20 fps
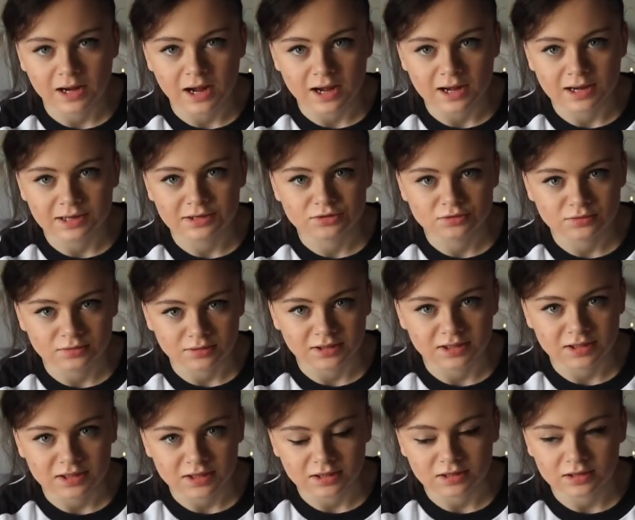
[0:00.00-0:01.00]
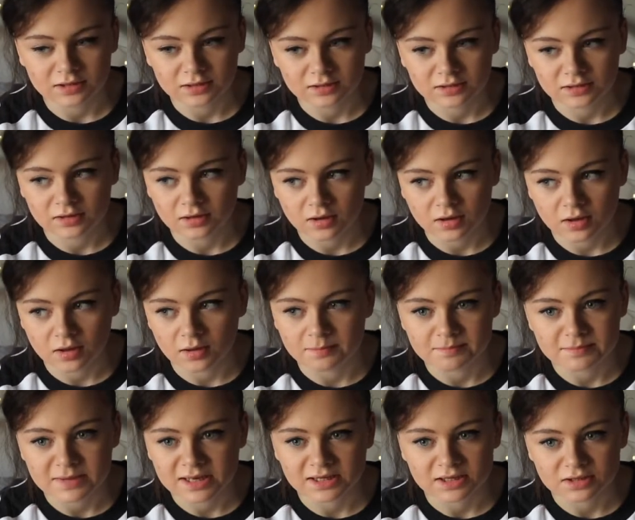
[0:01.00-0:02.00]
literally a
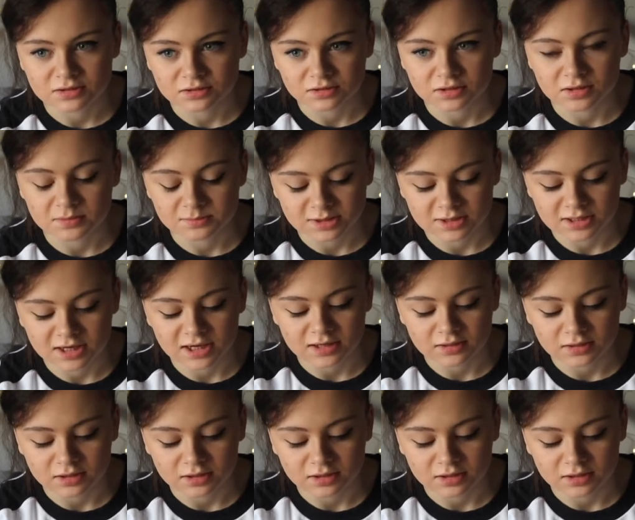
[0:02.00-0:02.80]
million times a day.